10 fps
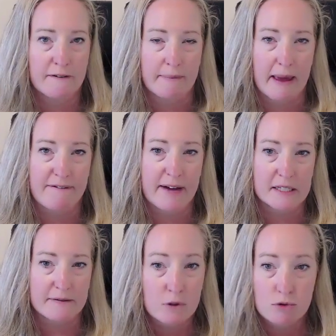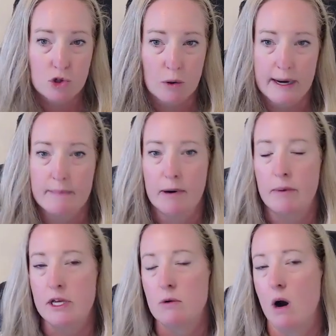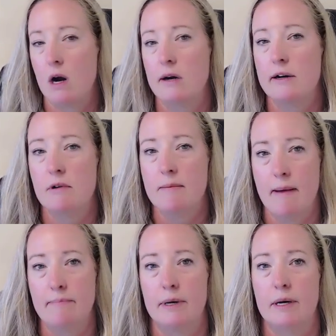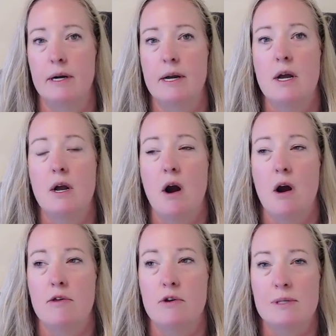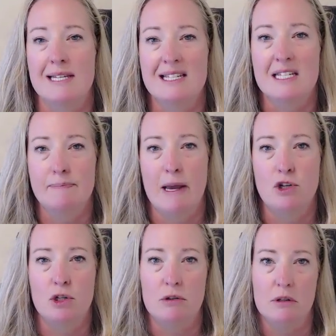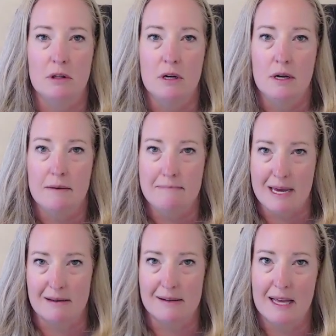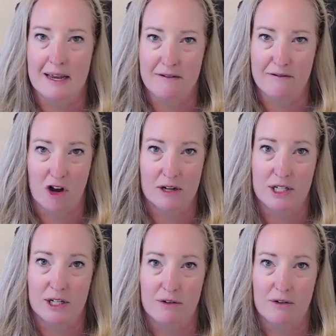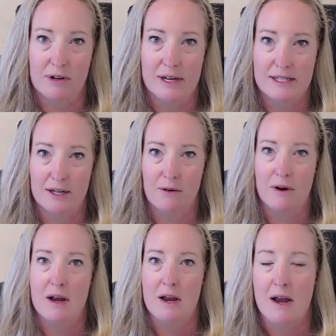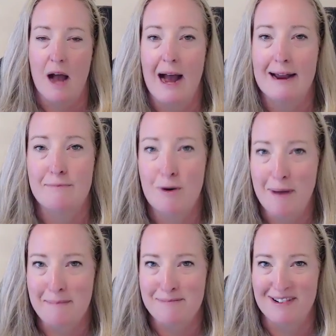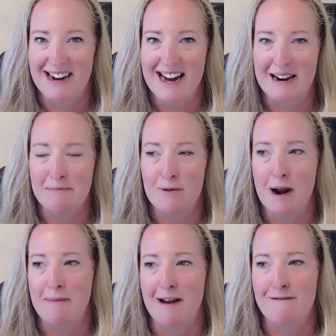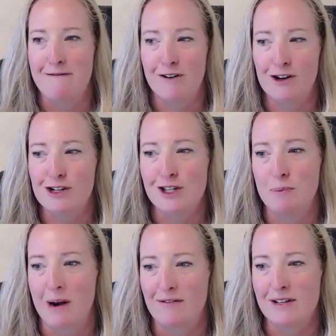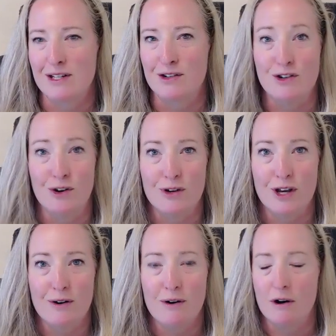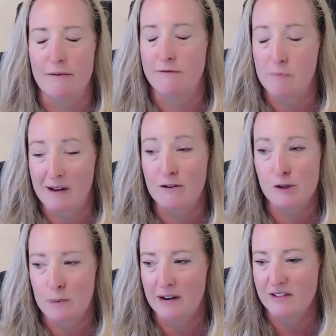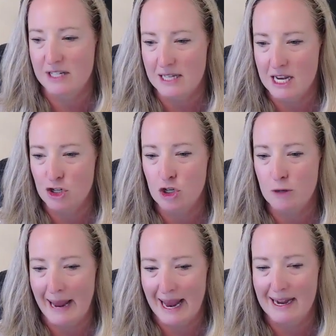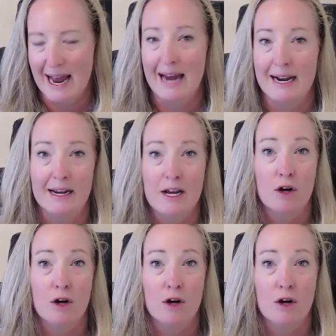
from that fast food joint. But what you are going to remember are those special meals that you've gone to. And so I'm remembering one of my first breakfast in Tokyo, or my first breakfast in Japan at a